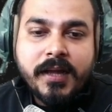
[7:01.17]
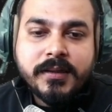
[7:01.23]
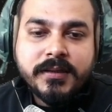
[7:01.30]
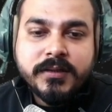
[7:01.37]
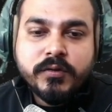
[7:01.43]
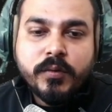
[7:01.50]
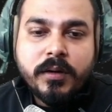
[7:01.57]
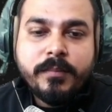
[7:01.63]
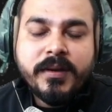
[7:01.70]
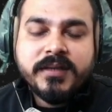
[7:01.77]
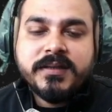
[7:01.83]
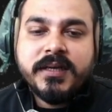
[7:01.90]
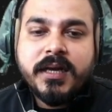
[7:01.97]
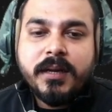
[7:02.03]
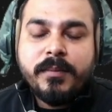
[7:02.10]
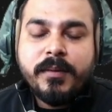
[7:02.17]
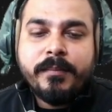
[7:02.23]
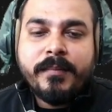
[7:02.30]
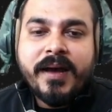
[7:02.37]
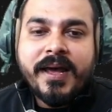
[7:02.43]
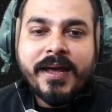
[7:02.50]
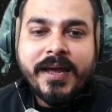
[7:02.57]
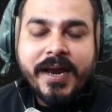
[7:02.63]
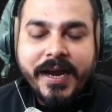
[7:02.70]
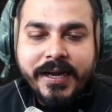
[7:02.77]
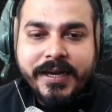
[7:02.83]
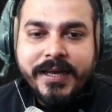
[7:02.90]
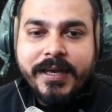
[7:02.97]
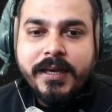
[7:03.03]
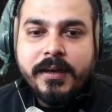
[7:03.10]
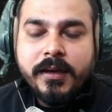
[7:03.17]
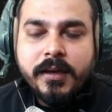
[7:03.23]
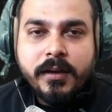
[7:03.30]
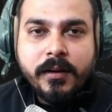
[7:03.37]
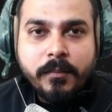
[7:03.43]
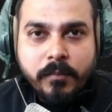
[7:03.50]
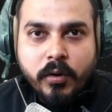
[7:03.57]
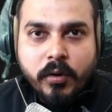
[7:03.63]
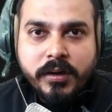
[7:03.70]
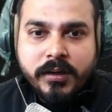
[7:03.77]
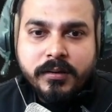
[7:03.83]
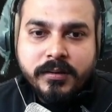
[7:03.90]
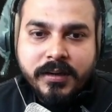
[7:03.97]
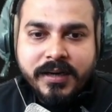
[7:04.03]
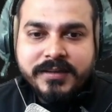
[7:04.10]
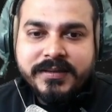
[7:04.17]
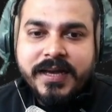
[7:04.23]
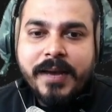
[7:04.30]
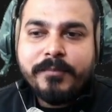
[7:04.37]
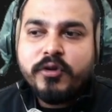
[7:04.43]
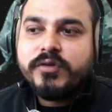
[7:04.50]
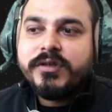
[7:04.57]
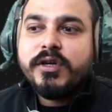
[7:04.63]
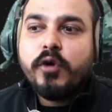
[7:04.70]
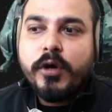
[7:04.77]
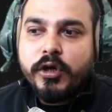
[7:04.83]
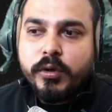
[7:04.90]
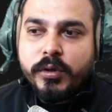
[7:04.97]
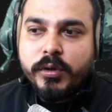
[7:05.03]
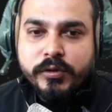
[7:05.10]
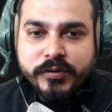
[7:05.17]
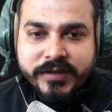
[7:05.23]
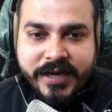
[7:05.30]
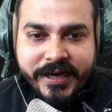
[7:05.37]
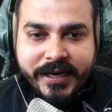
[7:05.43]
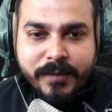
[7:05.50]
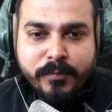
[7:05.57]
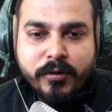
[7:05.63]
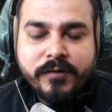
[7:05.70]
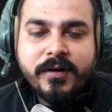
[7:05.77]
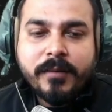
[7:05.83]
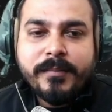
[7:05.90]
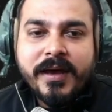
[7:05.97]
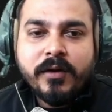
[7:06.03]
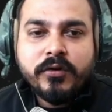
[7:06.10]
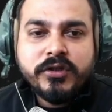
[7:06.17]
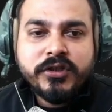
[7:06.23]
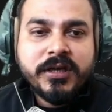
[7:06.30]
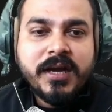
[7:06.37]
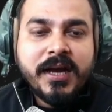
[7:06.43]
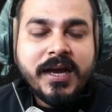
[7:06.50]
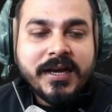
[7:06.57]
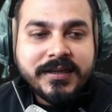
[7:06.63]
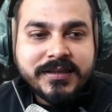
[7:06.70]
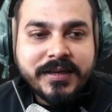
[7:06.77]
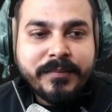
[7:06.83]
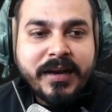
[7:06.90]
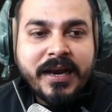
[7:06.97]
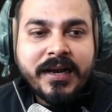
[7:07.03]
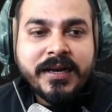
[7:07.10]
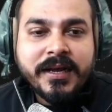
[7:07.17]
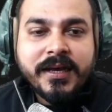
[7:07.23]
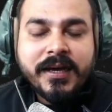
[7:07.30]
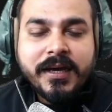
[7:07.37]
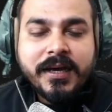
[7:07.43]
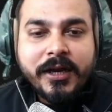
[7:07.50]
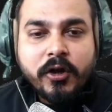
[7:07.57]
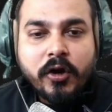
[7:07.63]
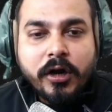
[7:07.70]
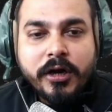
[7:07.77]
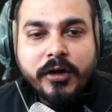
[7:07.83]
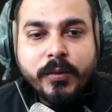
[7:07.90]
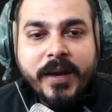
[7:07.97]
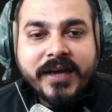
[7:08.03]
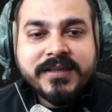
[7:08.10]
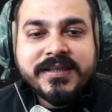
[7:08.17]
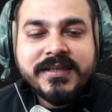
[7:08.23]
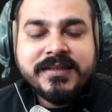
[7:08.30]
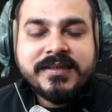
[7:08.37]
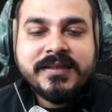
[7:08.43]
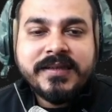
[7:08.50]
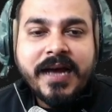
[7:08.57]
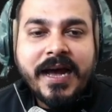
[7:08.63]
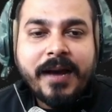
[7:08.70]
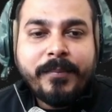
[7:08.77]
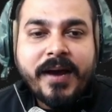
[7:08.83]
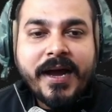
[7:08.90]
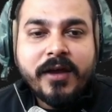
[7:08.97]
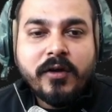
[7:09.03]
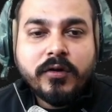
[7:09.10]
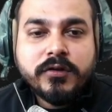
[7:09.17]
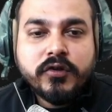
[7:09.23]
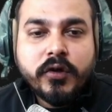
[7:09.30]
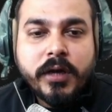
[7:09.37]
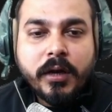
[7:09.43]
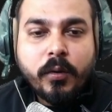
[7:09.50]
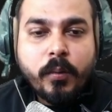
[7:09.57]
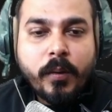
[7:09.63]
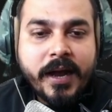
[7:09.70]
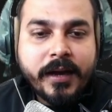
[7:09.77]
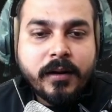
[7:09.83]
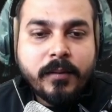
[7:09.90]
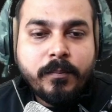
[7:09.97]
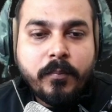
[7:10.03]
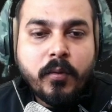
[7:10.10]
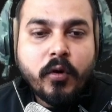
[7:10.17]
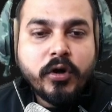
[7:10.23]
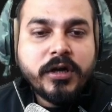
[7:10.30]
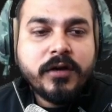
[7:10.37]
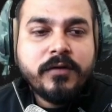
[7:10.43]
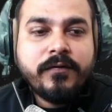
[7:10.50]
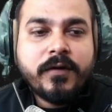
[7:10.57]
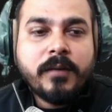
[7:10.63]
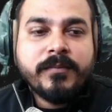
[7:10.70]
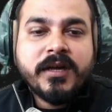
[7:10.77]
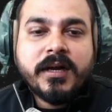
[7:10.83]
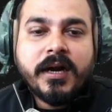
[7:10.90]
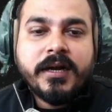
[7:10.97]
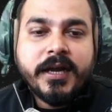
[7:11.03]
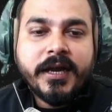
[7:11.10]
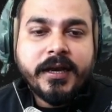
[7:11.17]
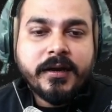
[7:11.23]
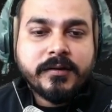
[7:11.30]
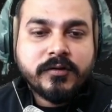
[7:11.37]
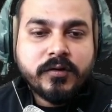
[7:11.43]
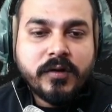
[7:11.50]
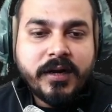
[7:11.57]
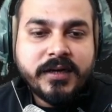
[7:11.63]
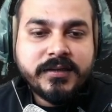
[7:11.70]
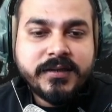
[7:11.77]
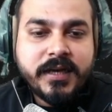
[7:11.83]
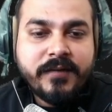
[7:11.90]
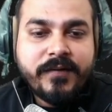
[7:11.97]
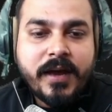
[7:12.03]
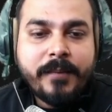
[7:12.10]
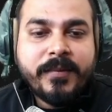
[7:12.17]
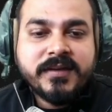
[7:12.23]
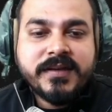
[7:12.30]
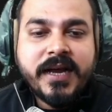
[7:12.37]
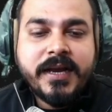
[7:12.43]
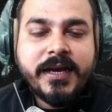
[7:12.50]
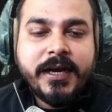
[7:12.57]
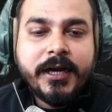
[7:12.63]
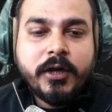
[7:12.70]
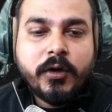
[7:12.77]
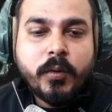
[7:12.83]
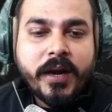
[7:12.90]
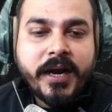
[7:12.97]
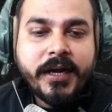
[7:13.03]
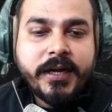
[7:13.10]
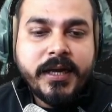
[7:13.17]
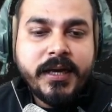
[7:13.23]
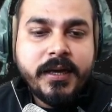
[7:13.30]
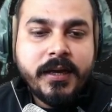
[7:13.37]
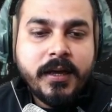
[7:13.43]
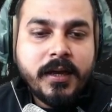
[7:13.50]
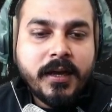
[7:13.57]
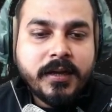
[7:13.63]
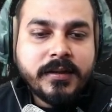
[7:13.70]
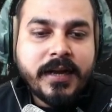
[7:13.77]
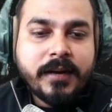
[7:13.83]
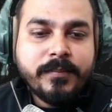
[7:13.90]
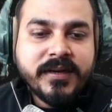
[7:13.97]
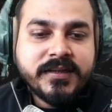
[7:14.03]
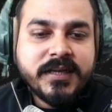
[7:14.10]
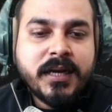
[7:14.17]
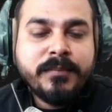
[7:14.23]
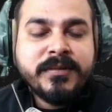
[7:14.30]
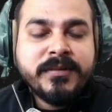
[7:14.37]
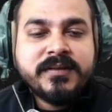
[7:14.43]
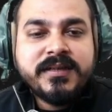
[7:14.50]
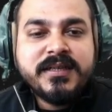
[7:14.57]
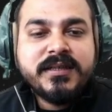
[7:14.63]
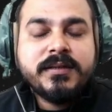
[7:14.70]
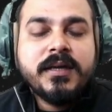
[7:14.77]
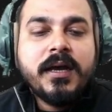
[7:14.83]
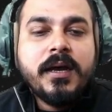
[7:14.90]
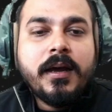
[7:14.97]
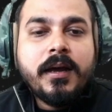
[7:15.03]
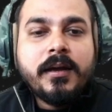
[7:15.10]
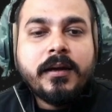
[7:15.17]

and this will basically be my 80 port. Let's say I'm going to use 80 port from my host. Similarly, in order to access this app, I also require a port from the container. So let's say if I'm assigning it to 80, that basically means this